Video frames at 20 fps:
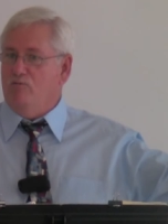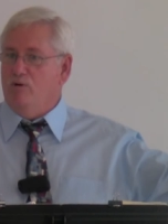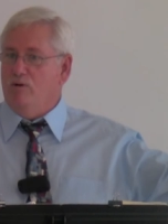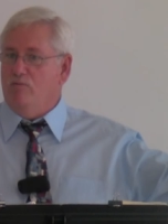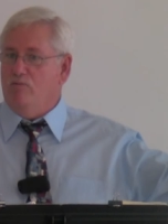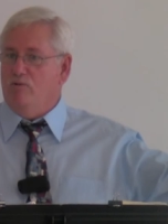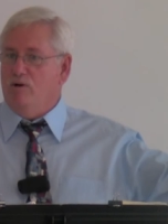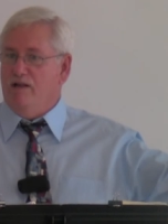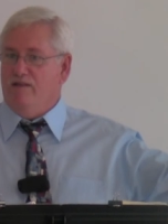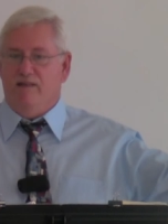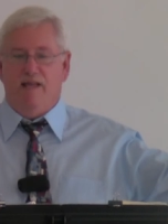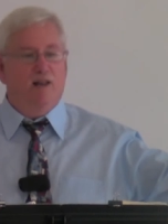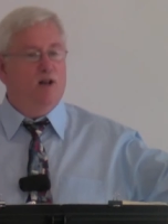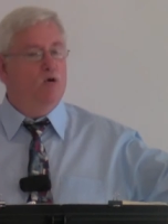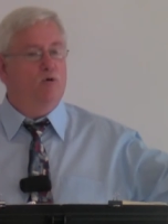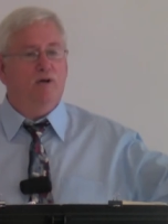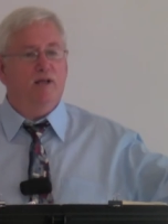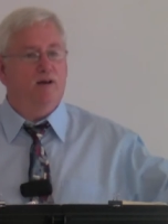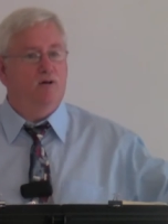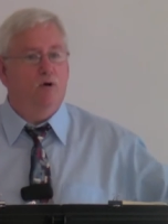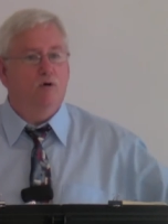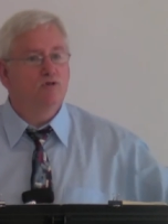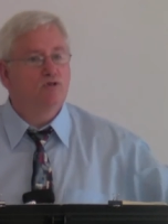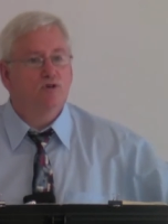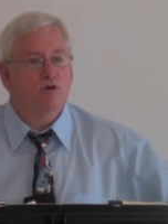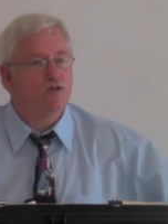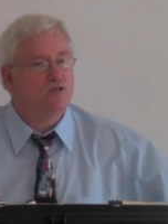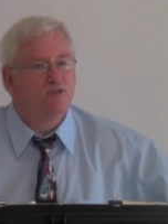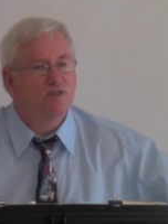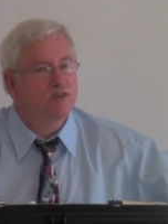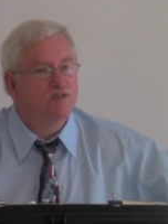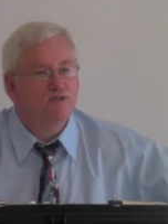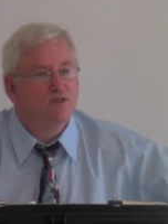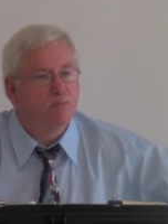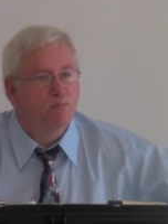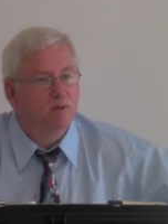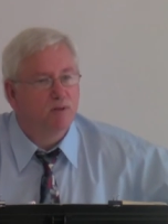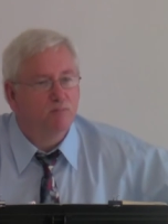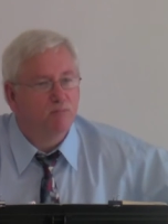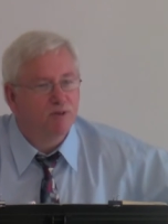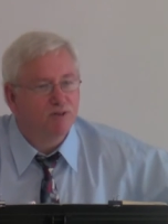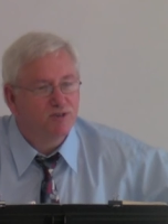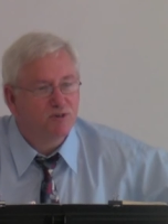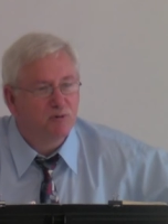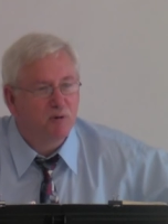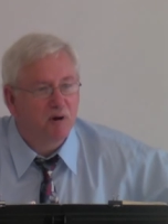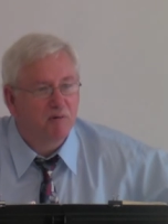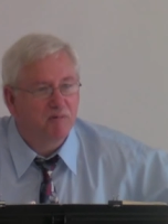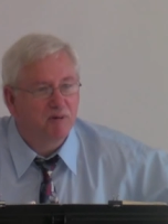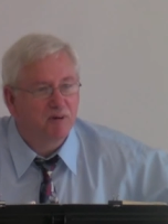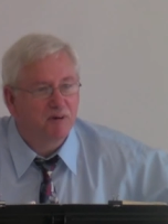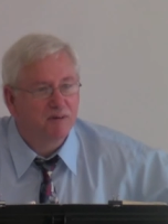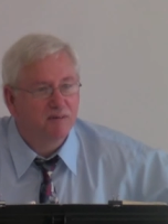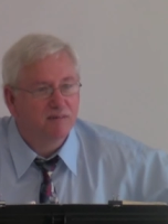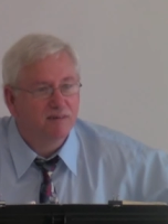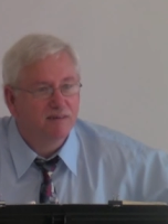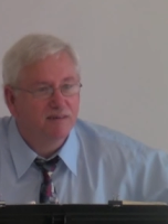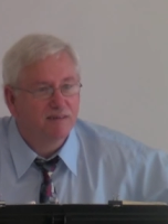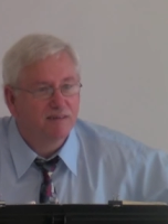when they don't get no church discipline whatsoever.